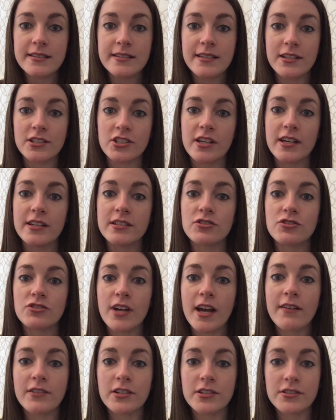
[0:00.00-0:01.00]
such as
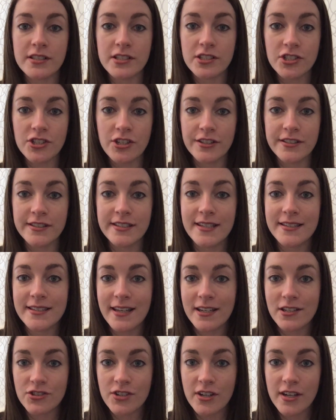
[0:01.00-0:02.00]
traveler's insurance,
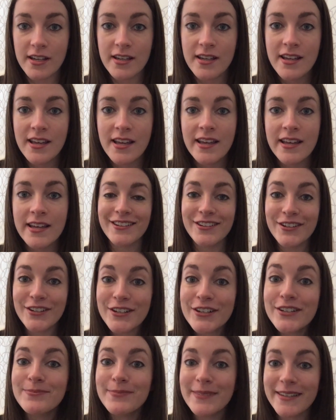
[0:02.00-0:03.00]
etc.,
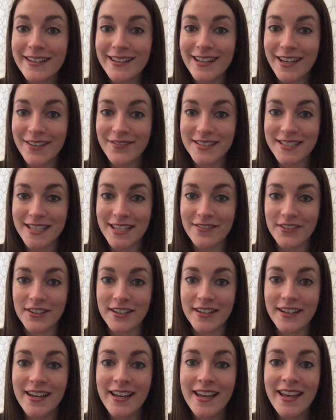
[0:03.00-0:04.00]
could be a lifesaver,